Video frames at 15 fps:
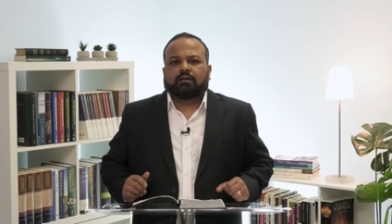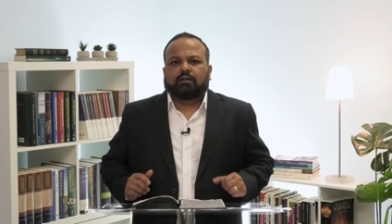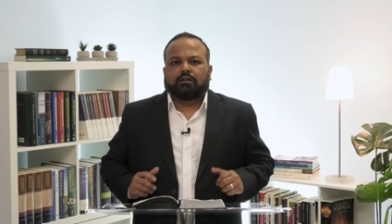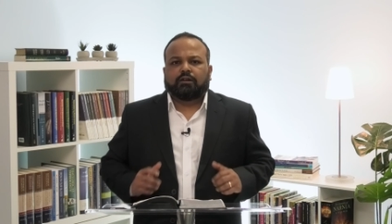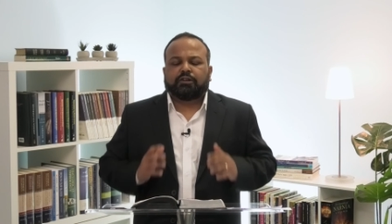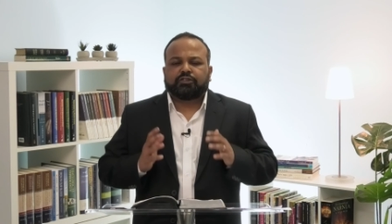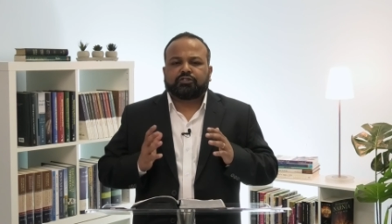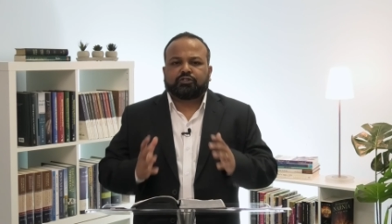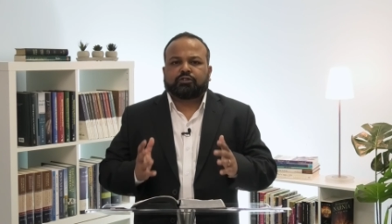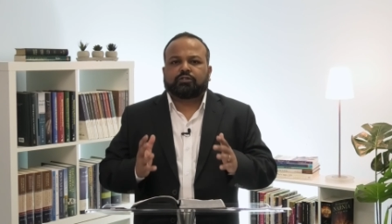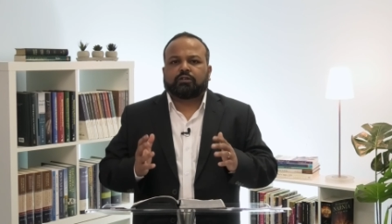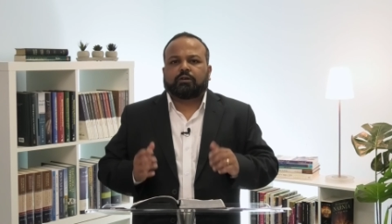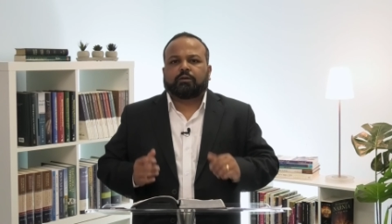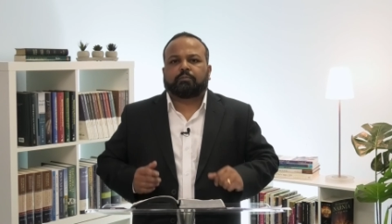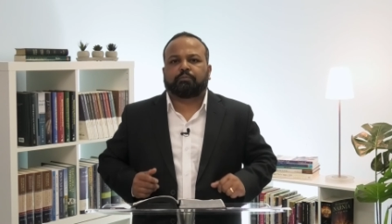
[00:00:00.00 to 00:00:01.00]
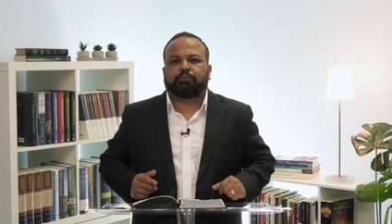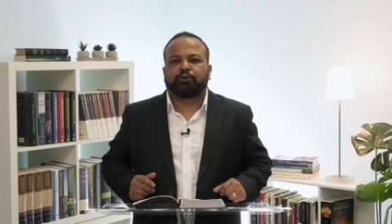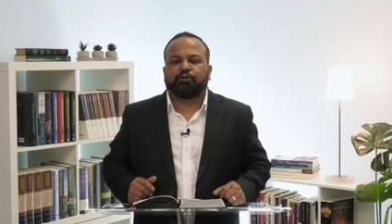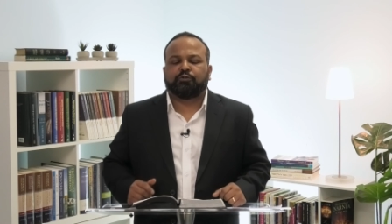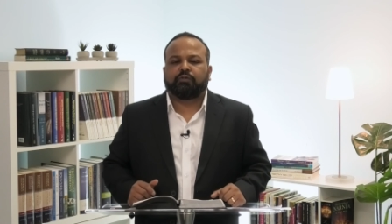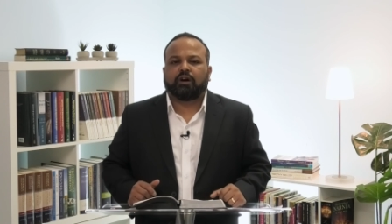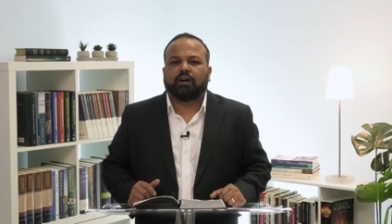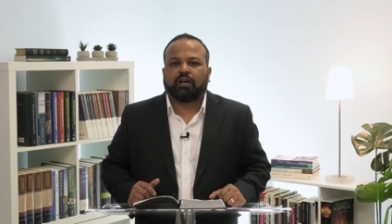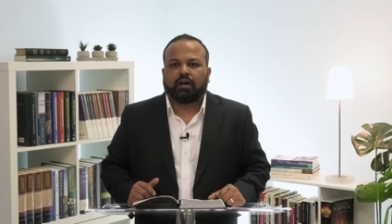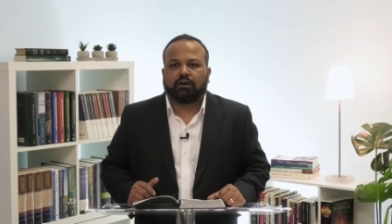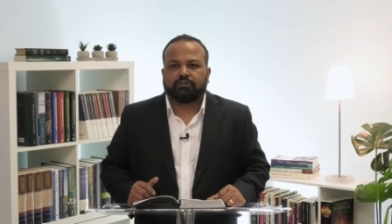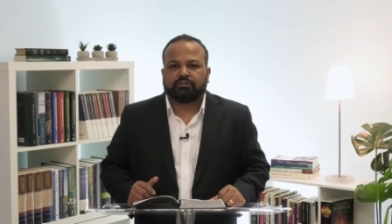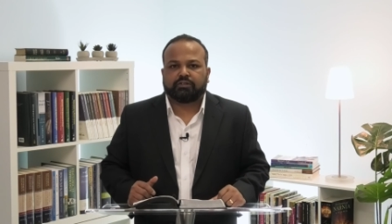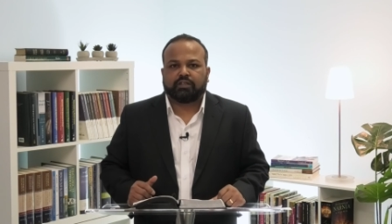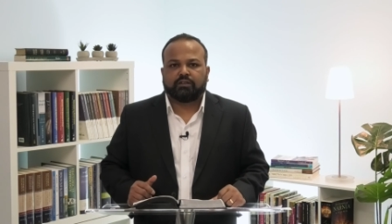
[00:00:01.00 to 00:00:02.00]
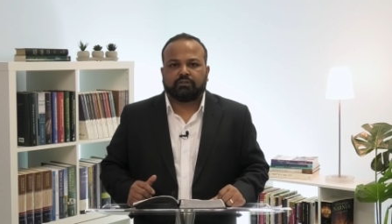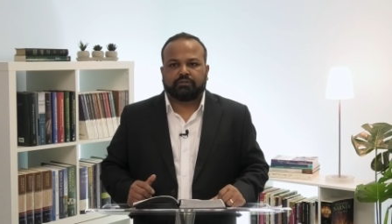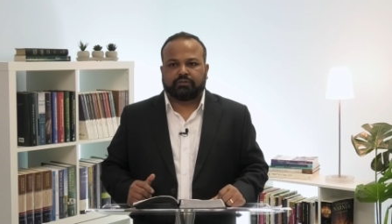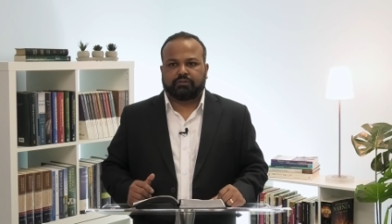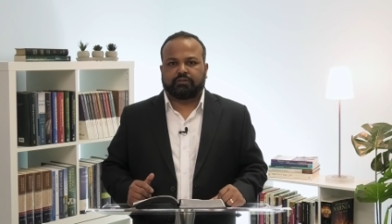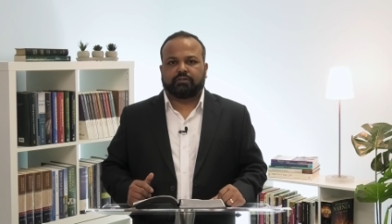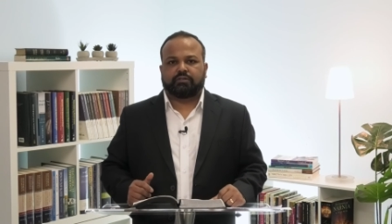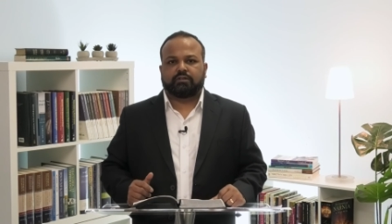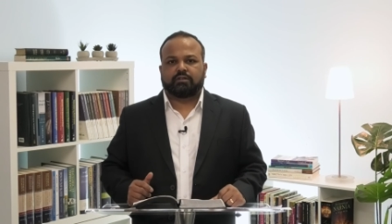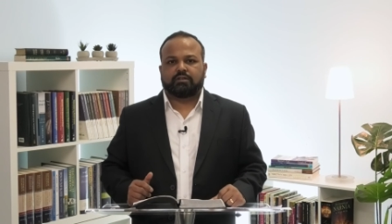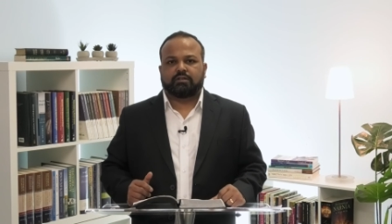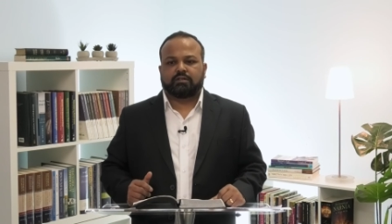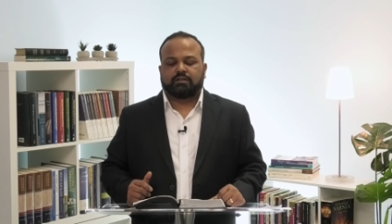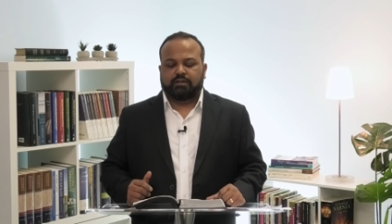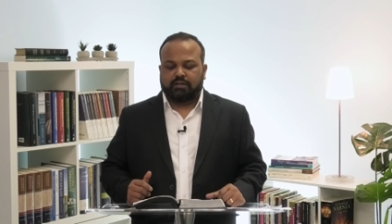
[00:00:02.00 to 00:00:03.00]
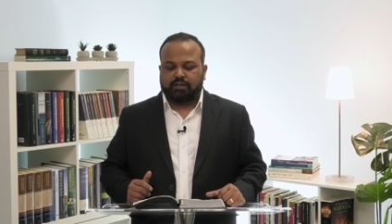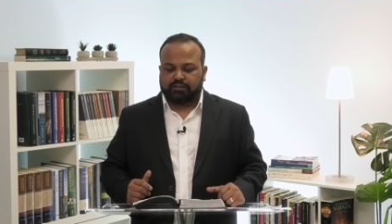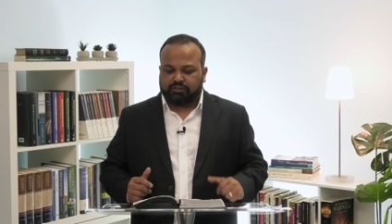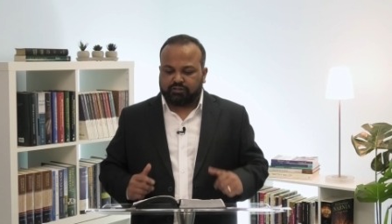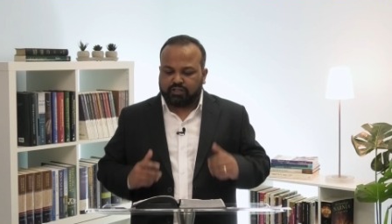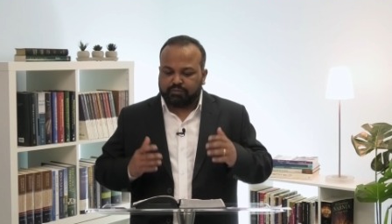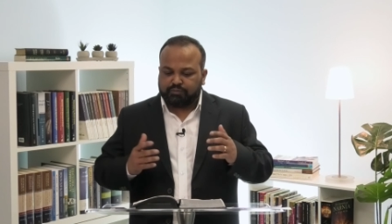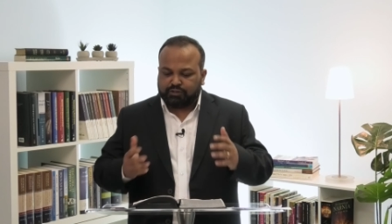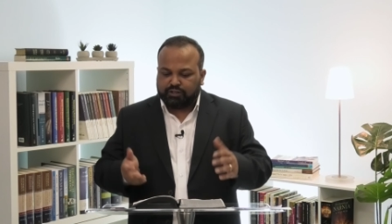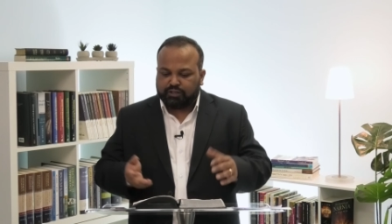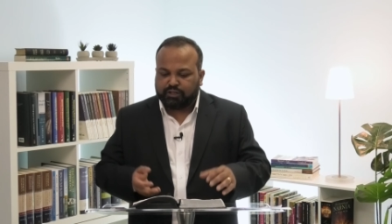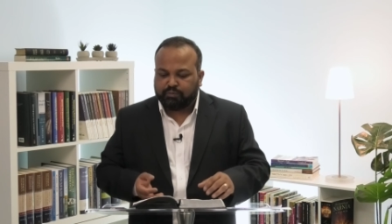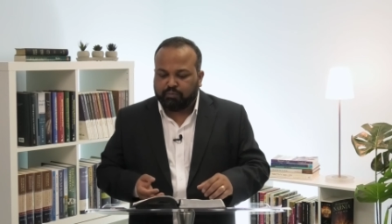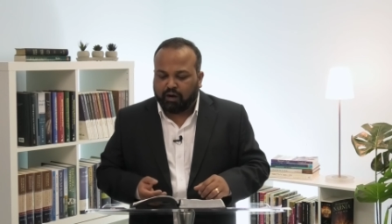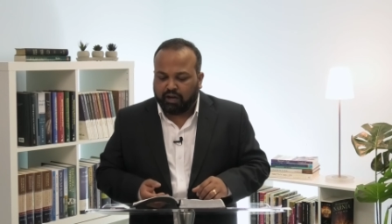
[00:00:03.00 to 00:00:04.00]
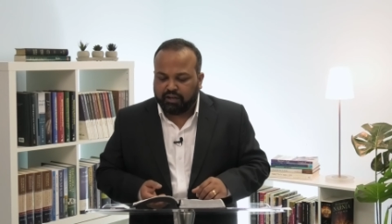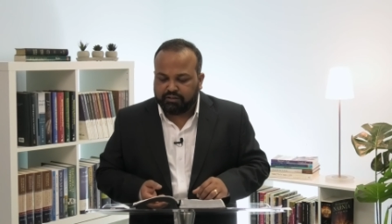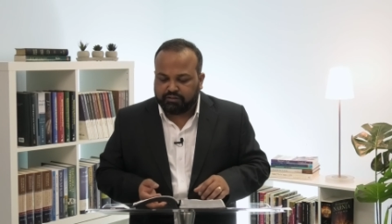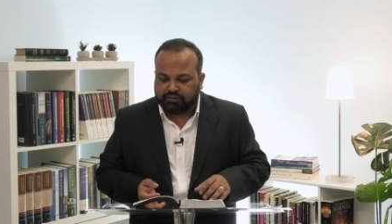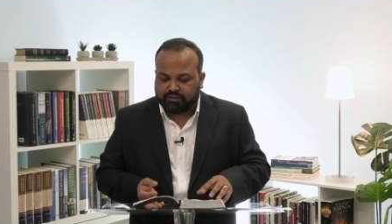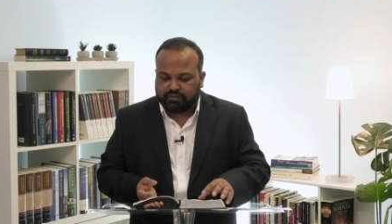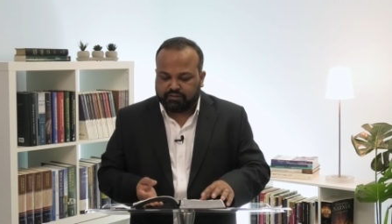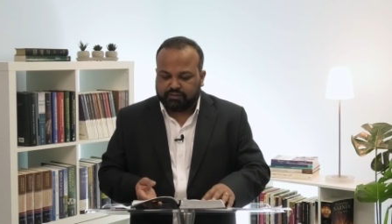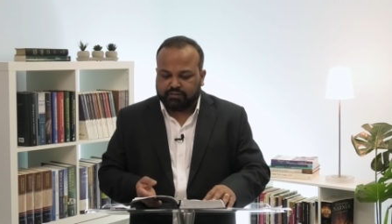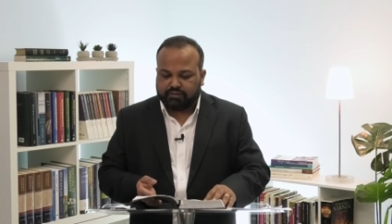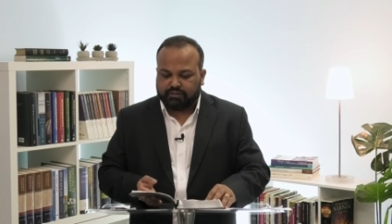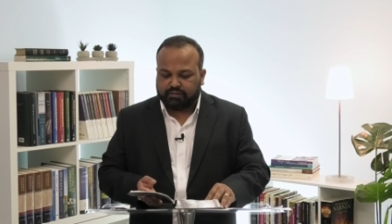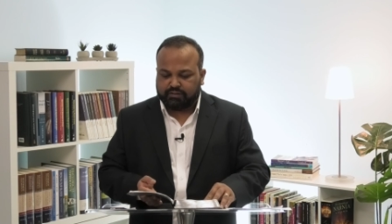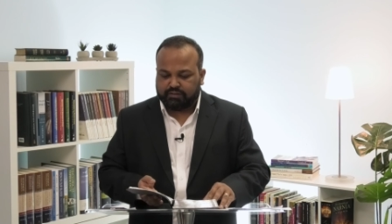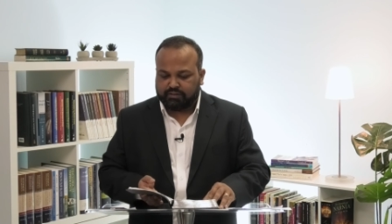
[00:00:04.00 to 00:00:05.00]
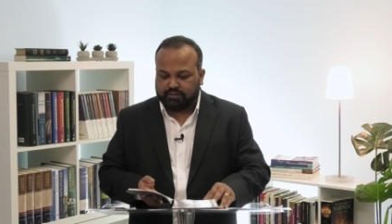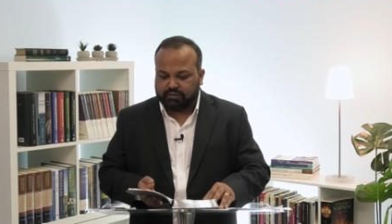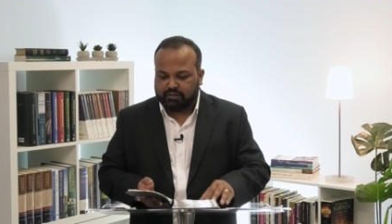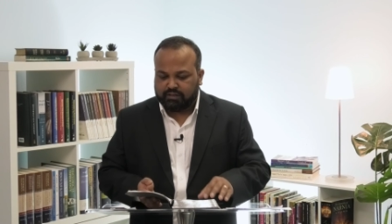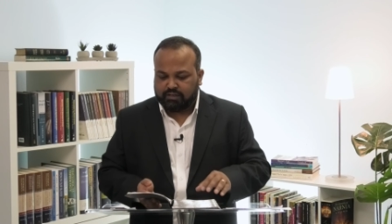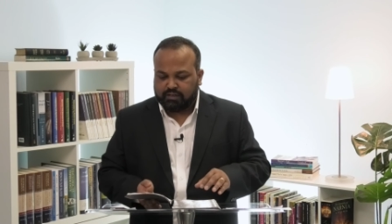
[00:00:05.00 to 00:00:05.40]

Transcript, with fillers: Let us purify ourselves as the scripture reminds us.